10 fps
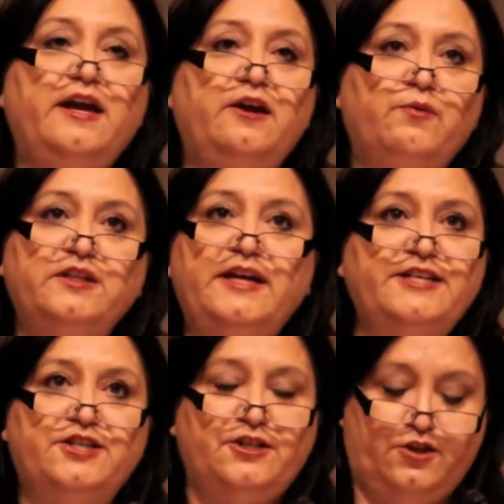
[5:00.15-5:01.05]
in
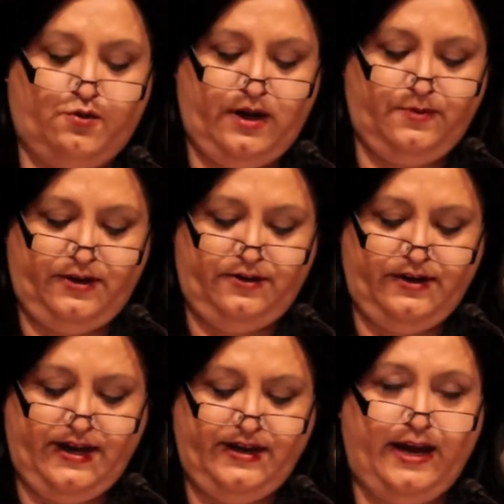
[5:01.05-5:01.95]
relation to tribal
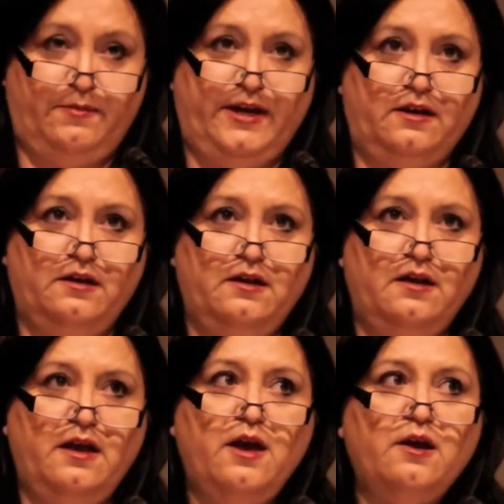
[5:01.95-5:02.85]
internet gaming.
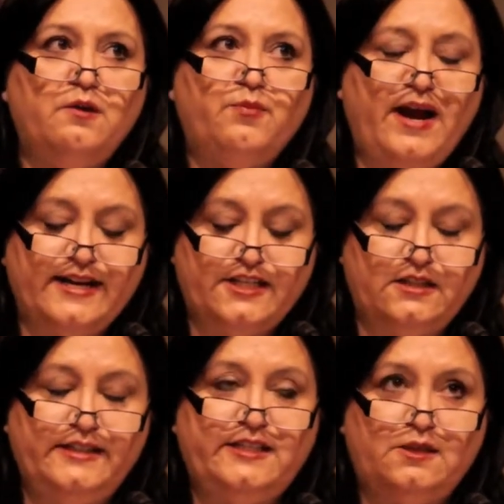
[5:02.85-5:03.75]
Practically